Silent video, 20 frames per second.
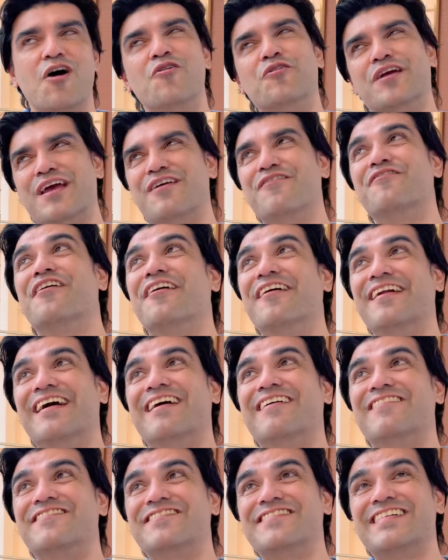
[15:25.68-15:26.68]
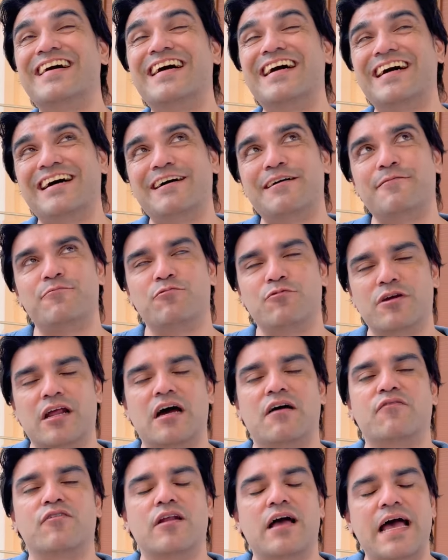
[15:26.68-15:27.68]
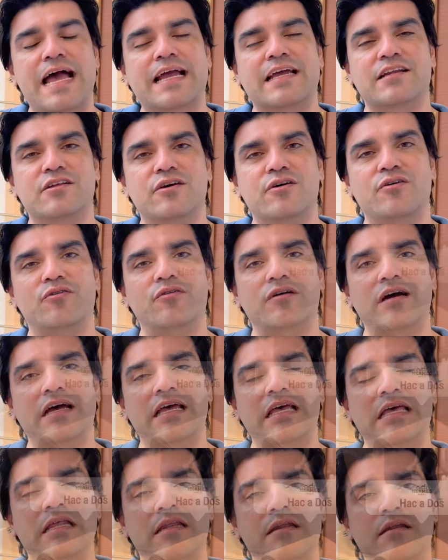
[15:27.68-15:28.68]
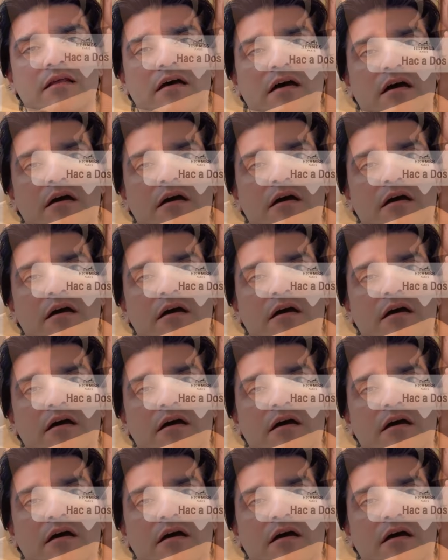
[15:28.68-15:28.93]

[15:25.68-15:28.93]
Okay, fair enough. We got offered a hackado and